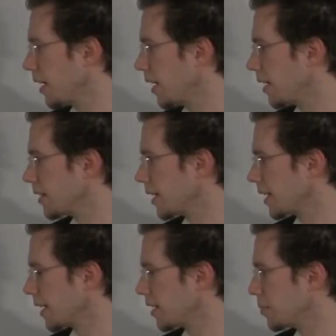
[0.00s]

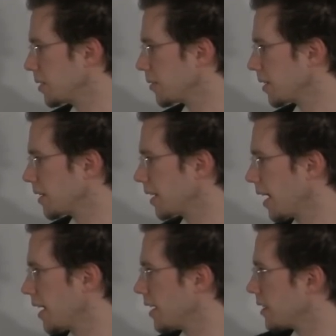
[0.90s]
Like it could be written
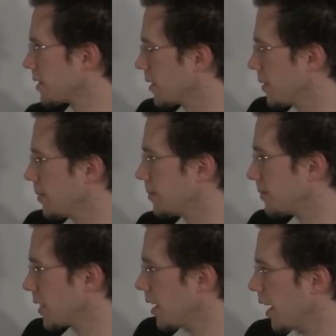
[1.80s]
as
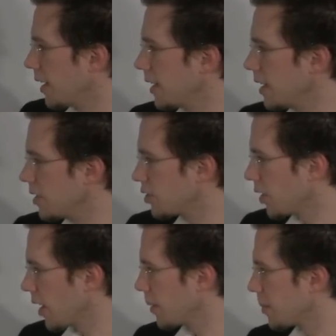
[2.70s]
an E
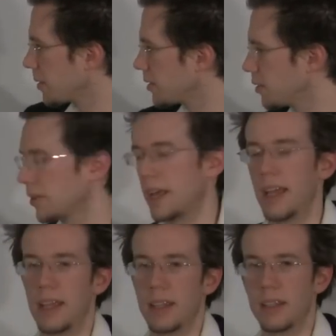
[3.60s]
sharp to an
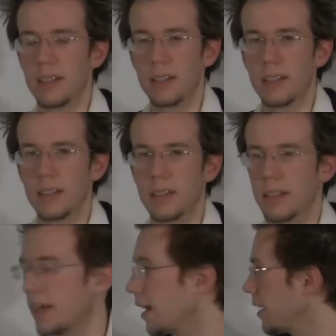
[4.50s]
A.
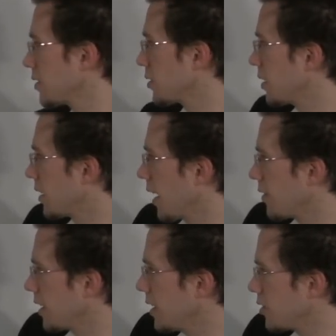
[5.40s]
Okay, so you could
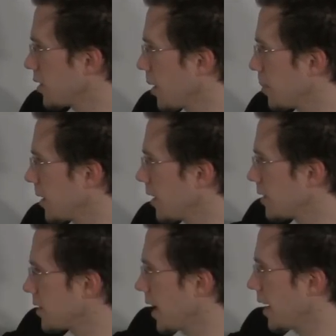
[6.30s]
have E sharp here
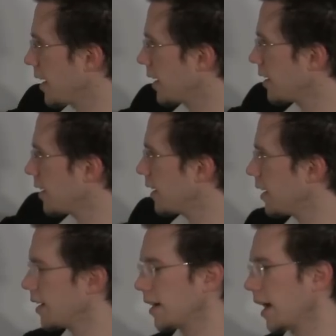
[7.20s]
to A.
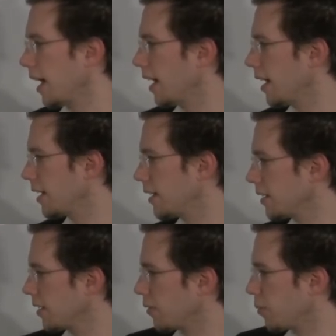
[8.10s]
And
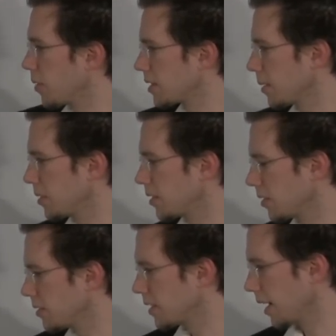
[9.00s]
4
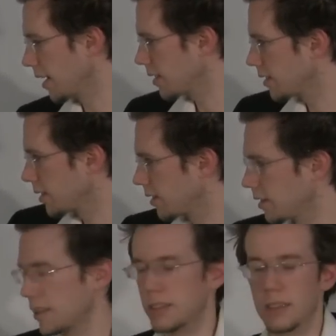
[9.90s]
semitones, yes,
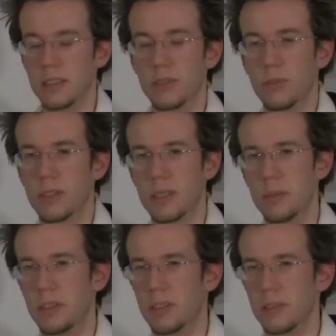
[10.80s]
the distance is 4
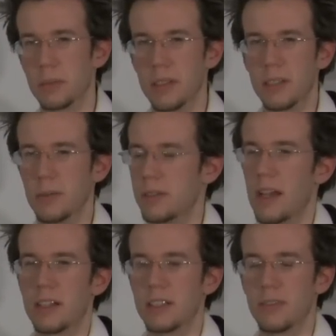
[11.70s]
semitones, but you wouldn't
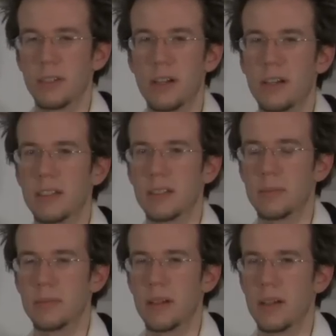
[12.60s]
actually even call it
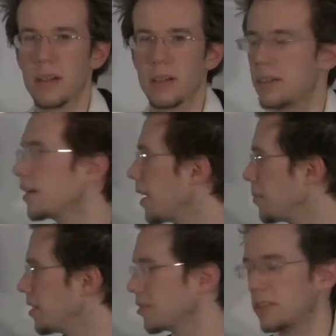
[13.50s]
a
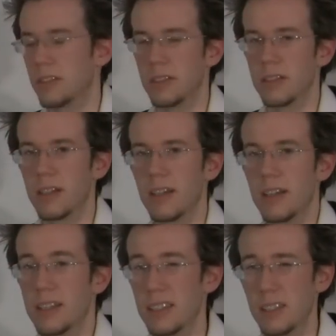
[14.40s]
major third.
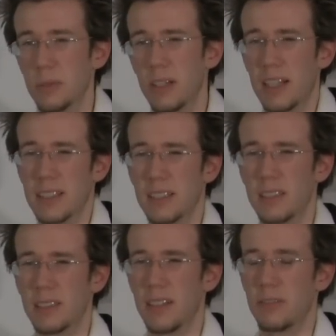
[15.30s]
This is where it gets
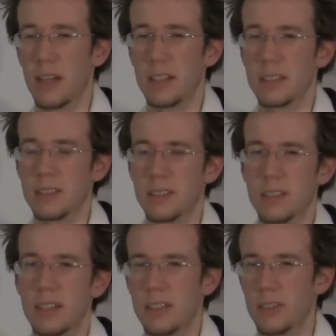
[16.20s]
into advanced
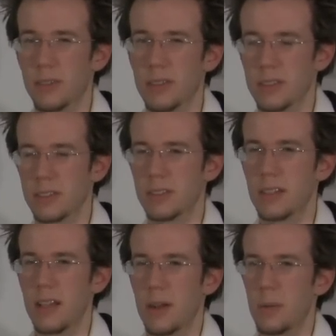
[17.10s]
intervals,
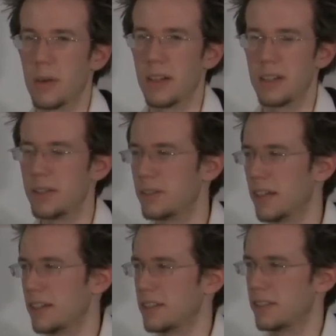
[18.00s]
where you
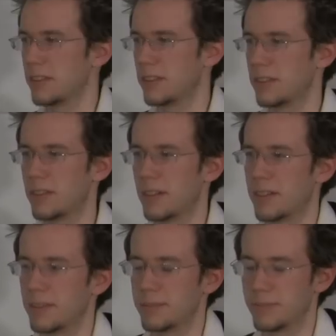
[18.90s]
get into,
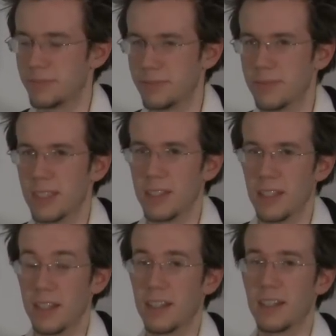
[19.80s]

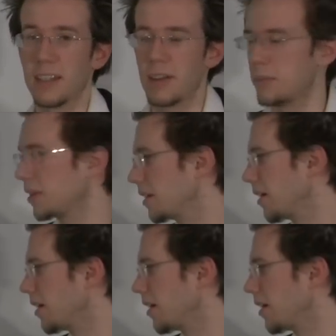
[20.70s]
like, that would be an